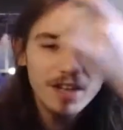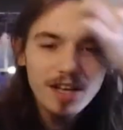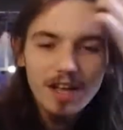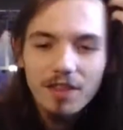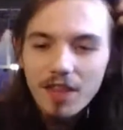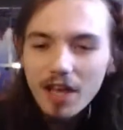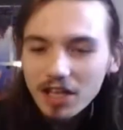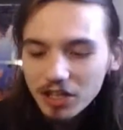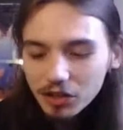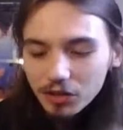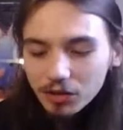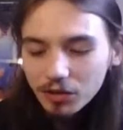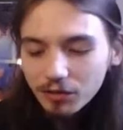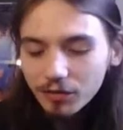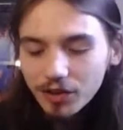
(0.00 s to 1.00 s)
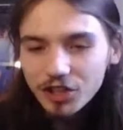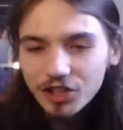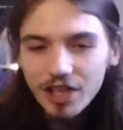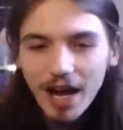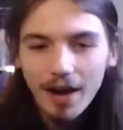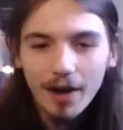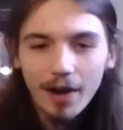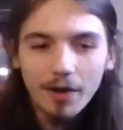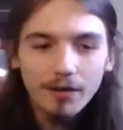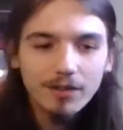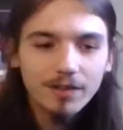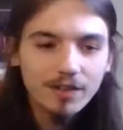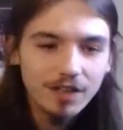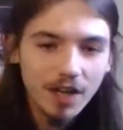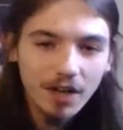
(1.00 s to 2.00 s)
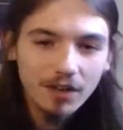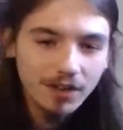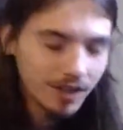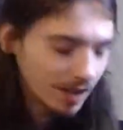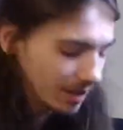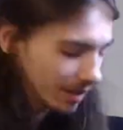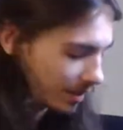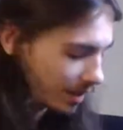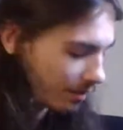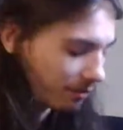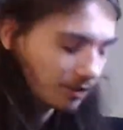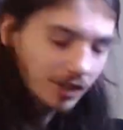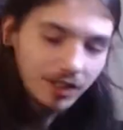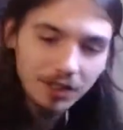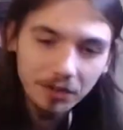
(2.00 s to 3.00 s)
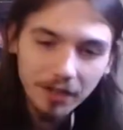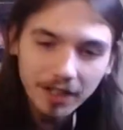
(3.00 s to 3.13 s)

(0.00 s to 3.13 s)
Thank you for the shout out. Definitely do it.